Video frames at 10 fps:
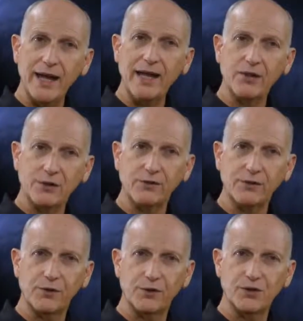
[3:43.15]
anchor
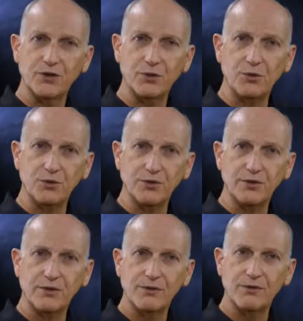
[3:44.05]
for their souls
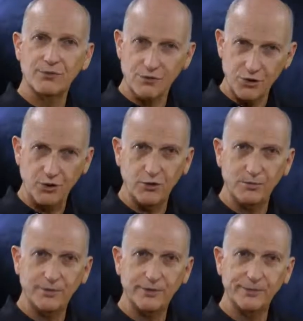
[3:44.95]
through hope.